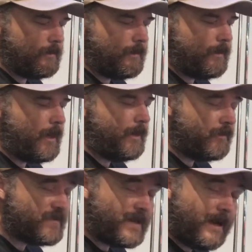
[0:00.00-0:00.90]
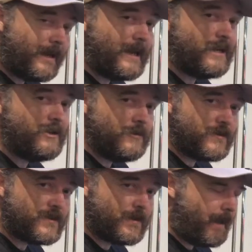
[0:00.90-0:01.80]
and they'll start getting used
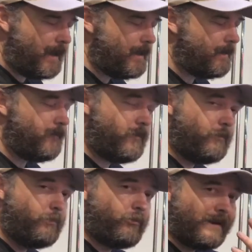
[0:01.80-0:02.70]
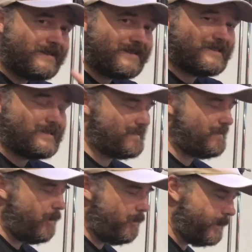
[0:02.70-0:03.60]
to that if you practice it slowly.